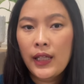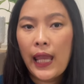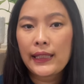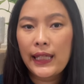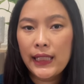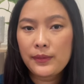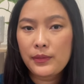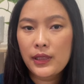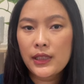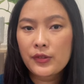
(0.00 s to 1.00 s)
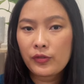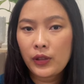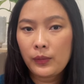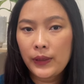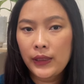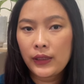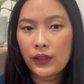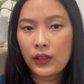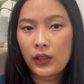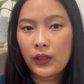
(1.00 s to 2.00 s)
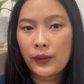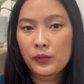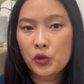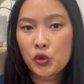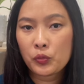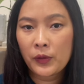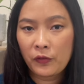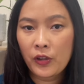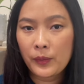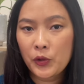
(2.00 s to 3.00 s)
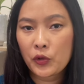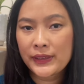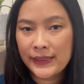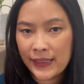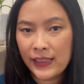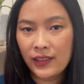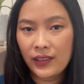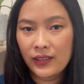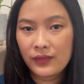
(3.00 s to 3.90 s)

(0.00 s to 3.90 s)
and 8 minutes will be to perform your skill.